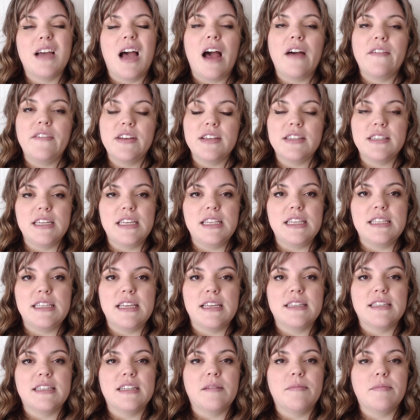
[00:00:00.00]
Obviously, this
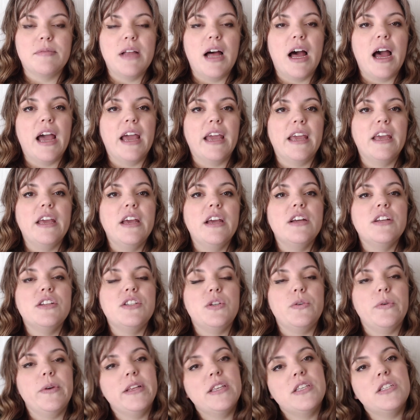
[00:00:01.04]
doesn't apply
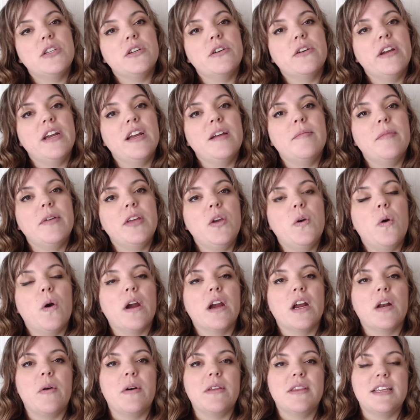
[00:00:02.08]
to Instagram, but you are
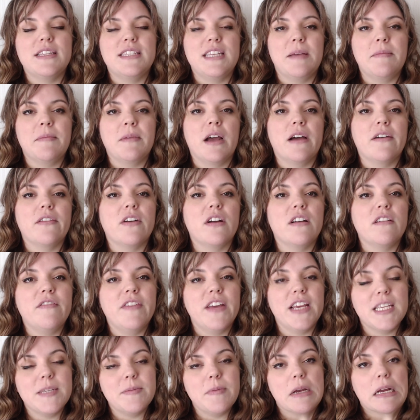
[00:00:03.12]
gonna want the same cover on
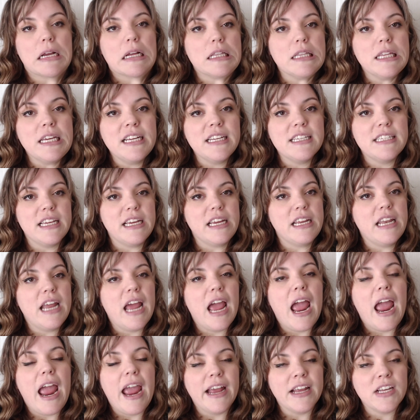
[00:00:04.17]
Facebook, LinkedIn,
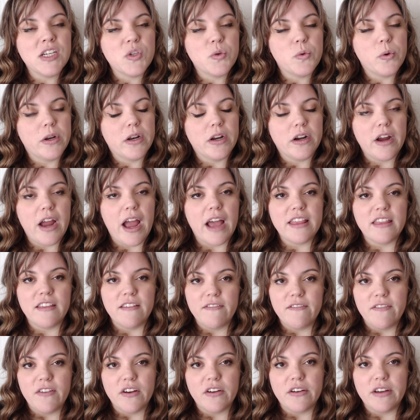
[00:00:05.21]
and Twitter at the
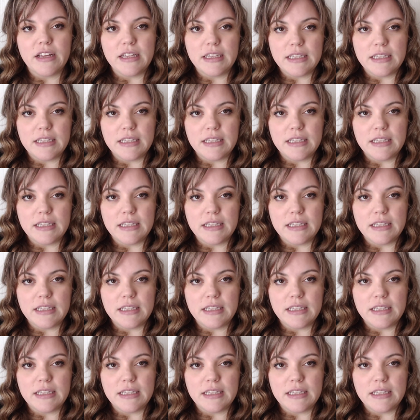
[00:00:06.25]
very